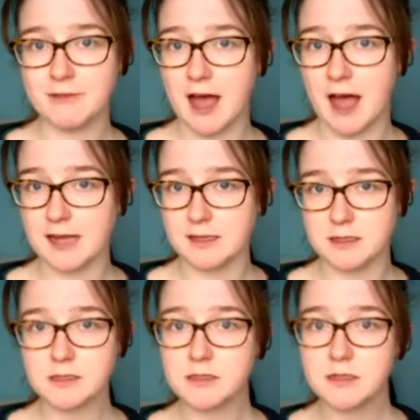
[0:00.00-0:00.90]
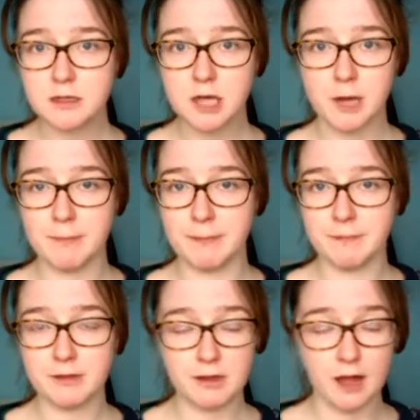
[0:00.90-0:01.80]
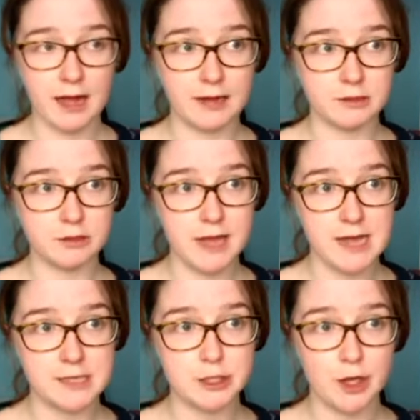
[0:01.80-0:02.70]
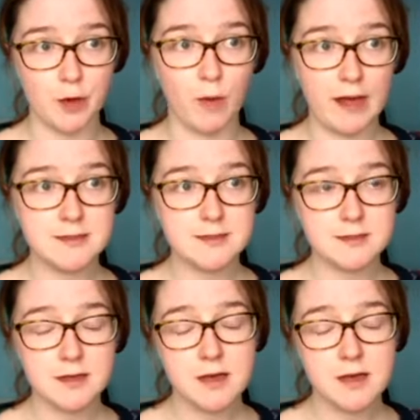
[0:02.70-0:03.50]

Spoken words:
and creates no waste.